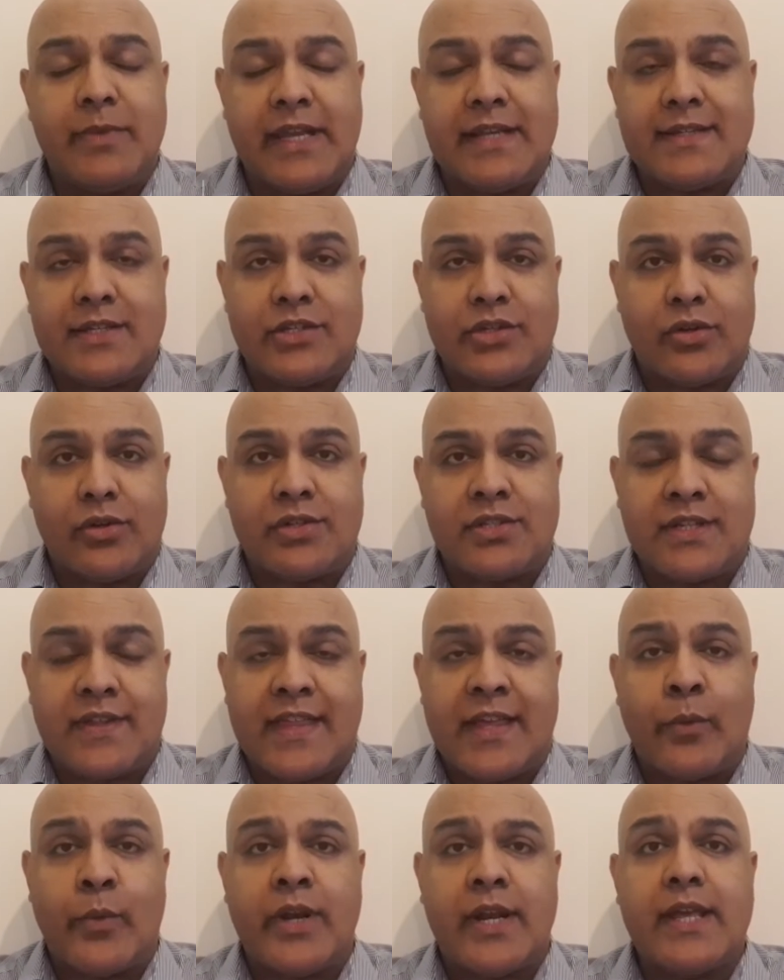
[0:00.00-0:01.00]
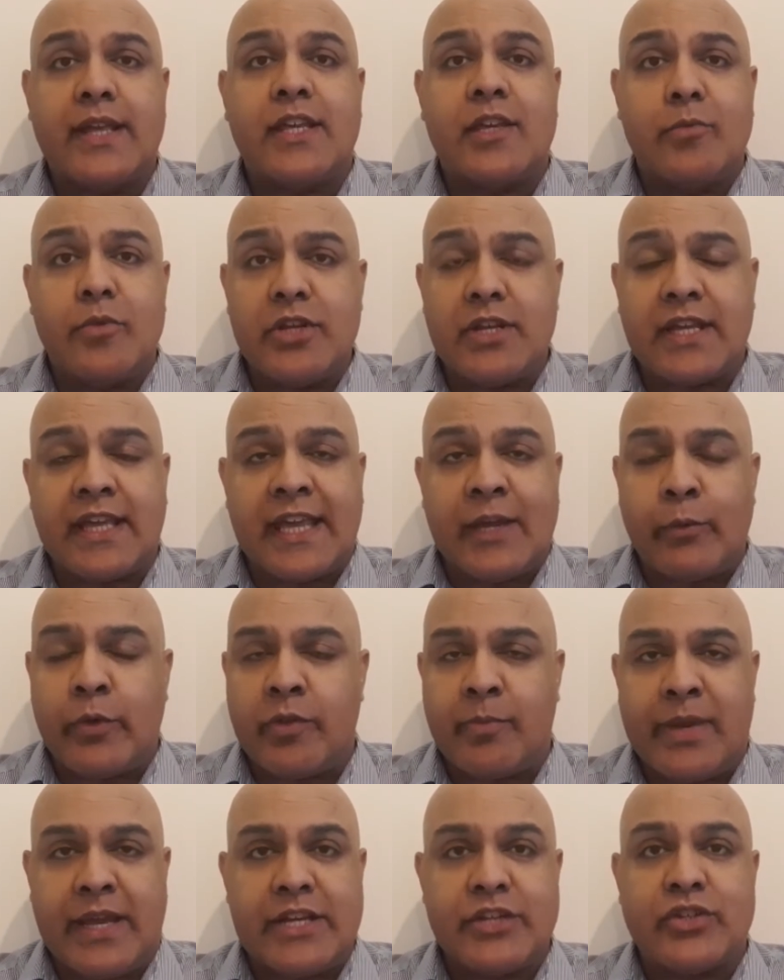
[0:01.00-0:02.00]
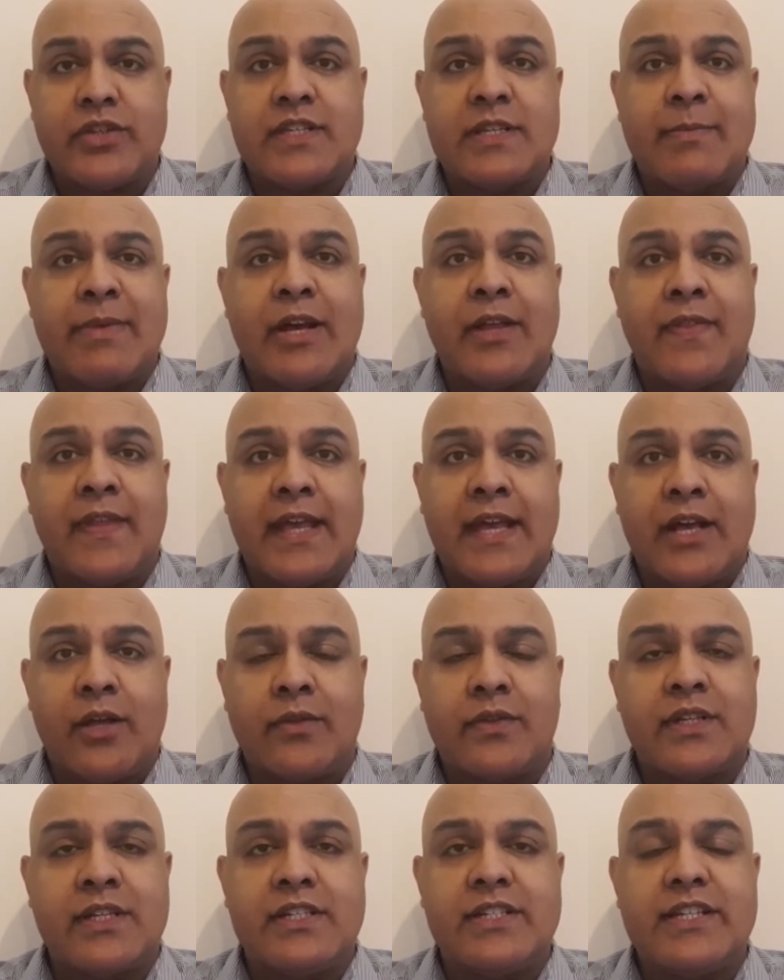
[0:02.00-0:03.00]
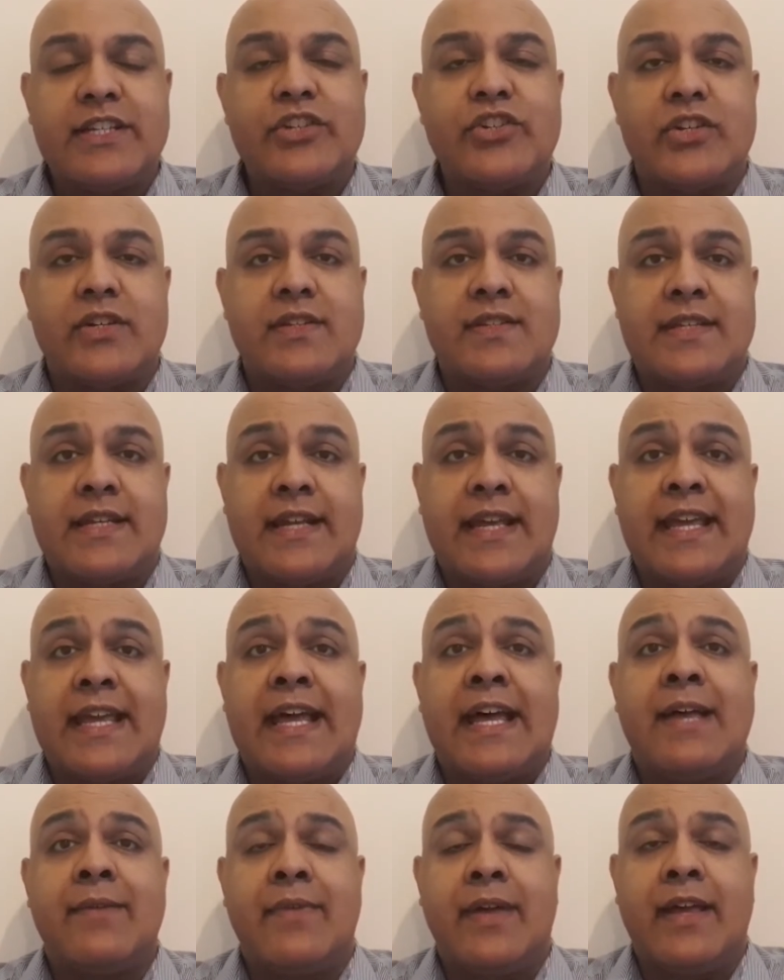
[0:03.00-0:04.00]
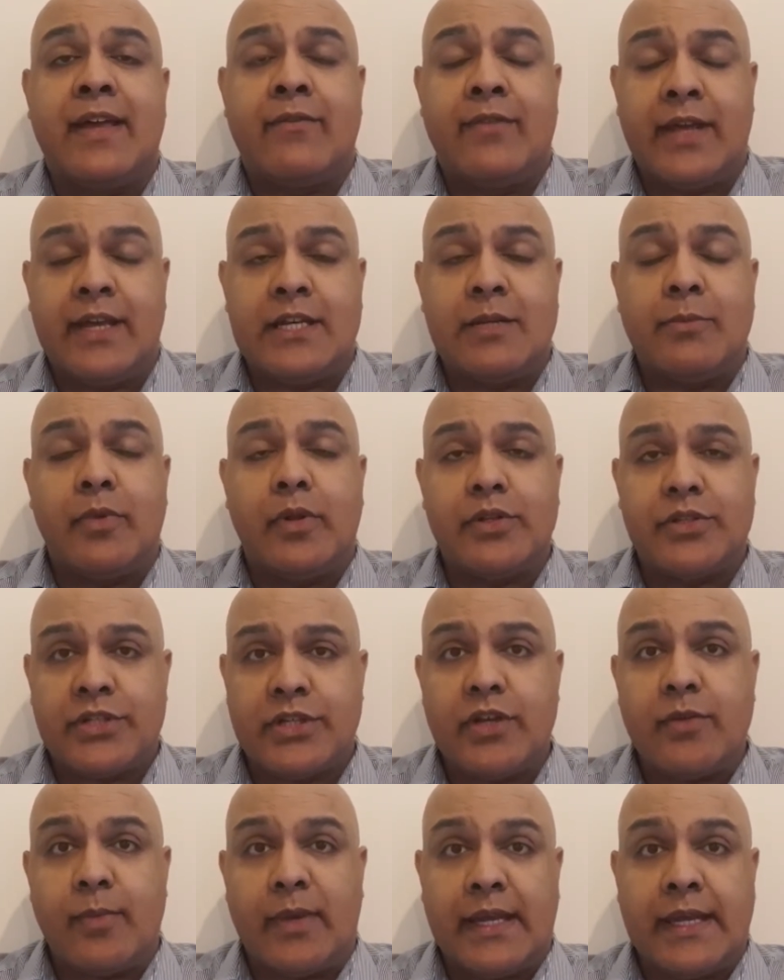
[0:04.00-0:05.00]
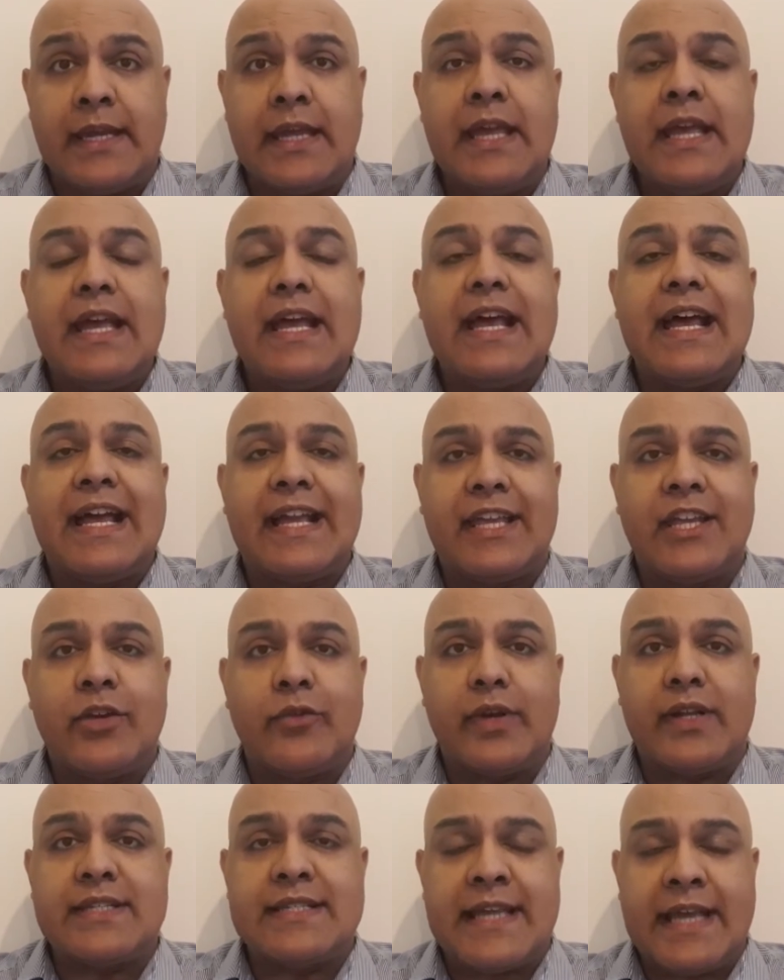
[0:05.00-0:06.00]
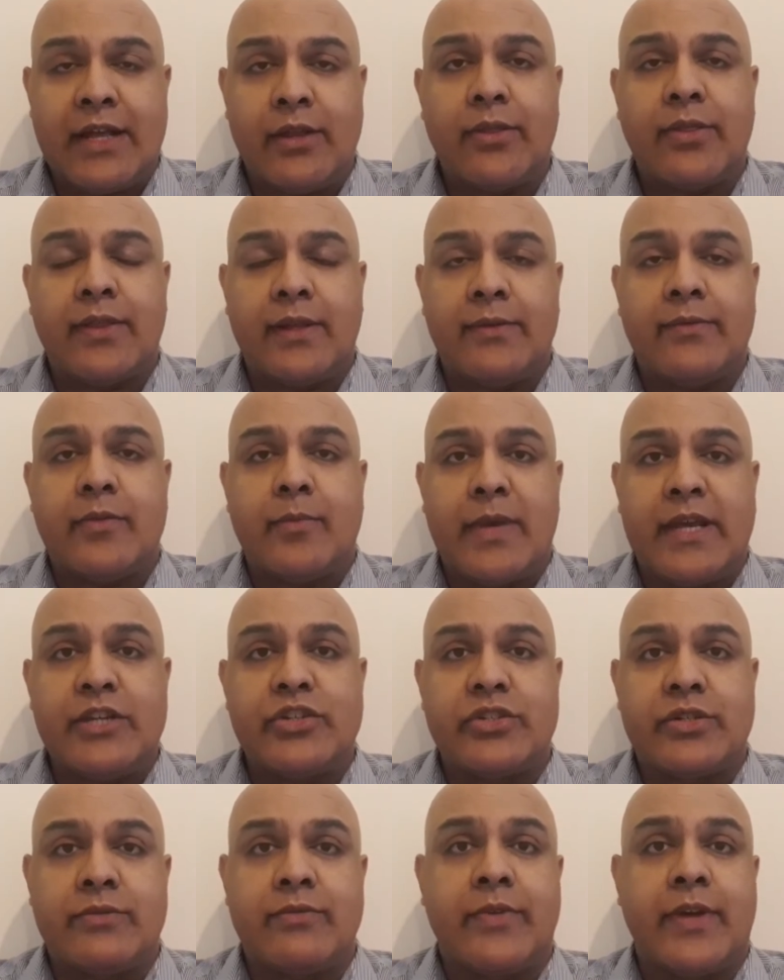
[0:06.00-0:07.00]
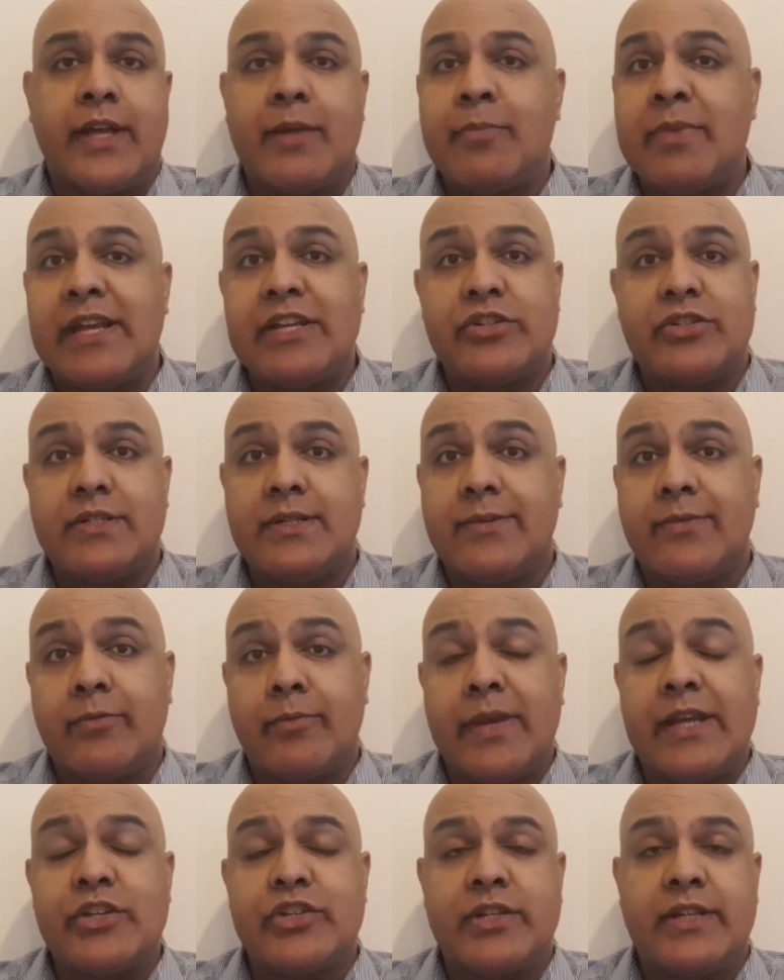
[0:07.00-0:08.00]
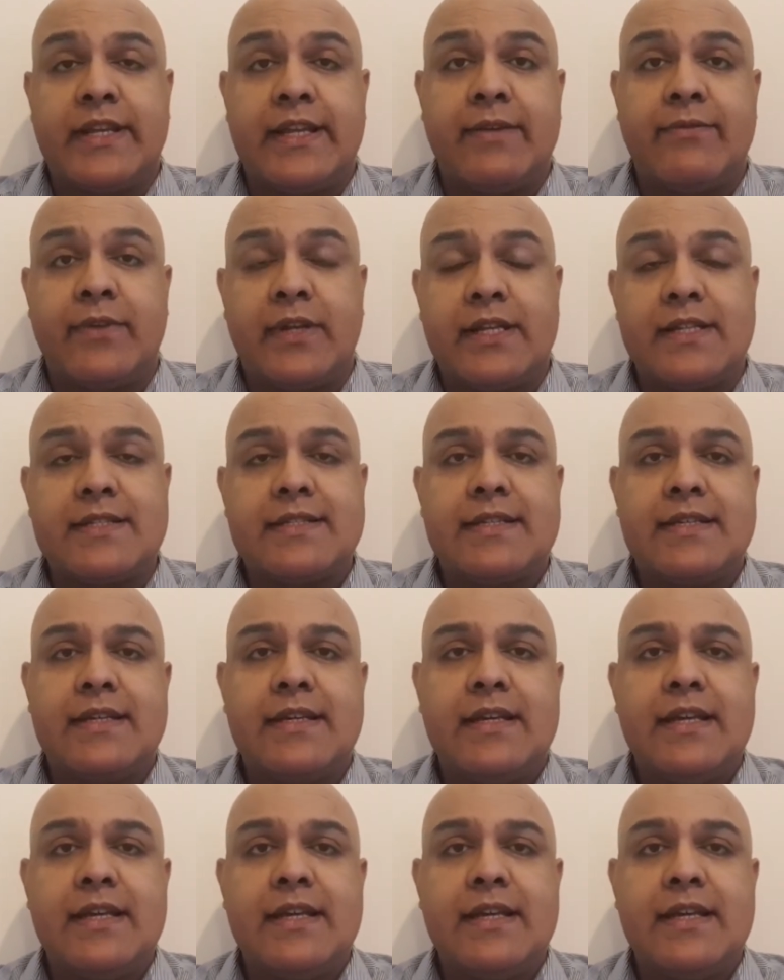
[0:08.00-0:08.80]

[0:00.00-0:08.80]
as a doctor that when I communicate with patients about their health conditions, that I have available to me accurate health information via patient information leaflets.